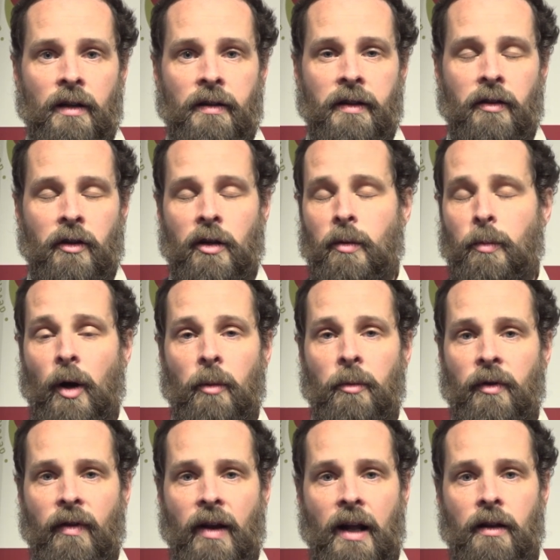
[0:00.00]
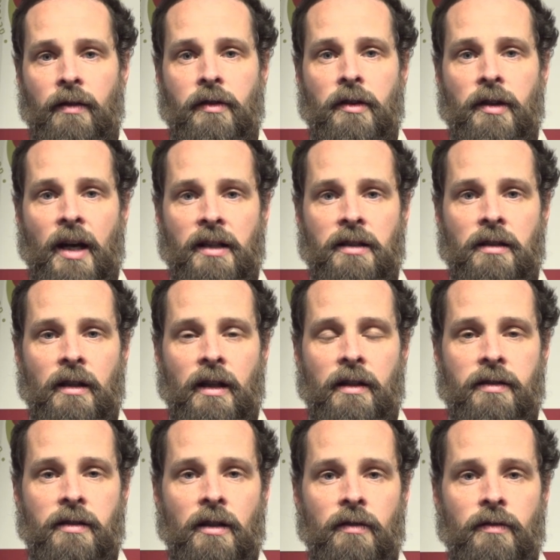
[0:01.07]
Department of Health or the National Health
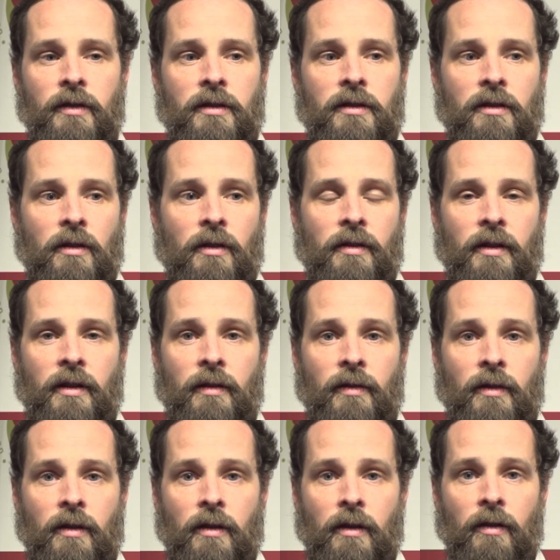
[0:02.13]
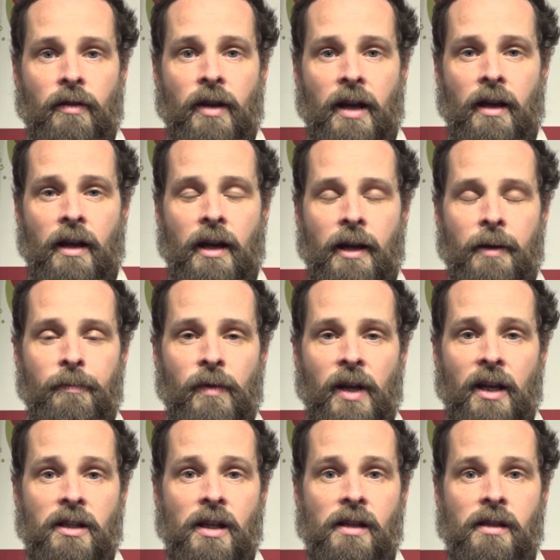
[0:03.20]
Service or the
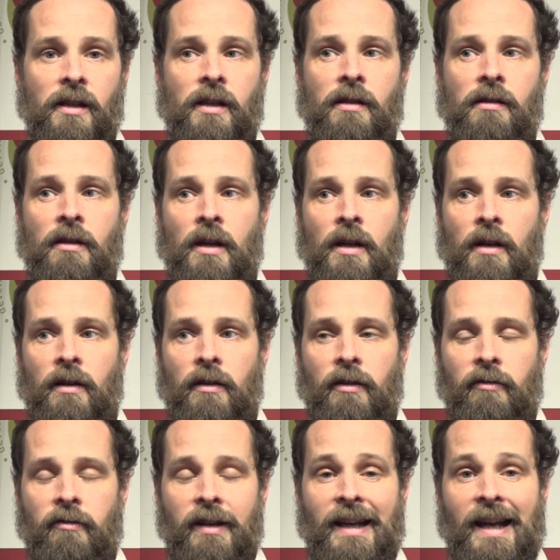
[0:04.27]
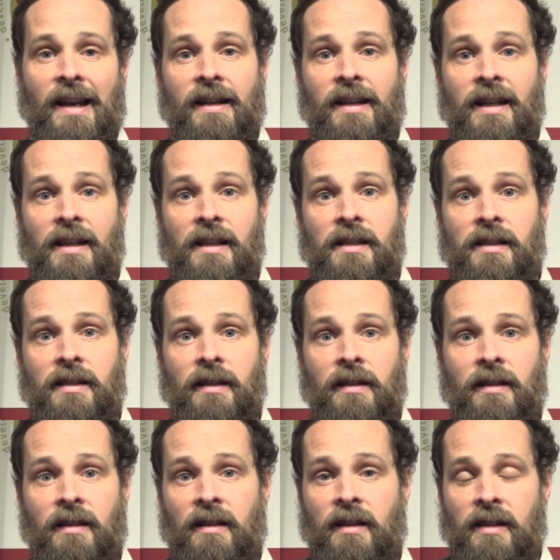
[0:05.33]
HSE. The reality is that
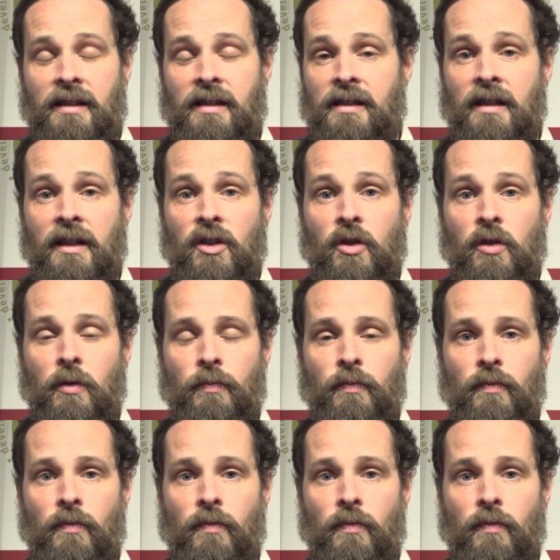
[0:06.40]
this is an issue.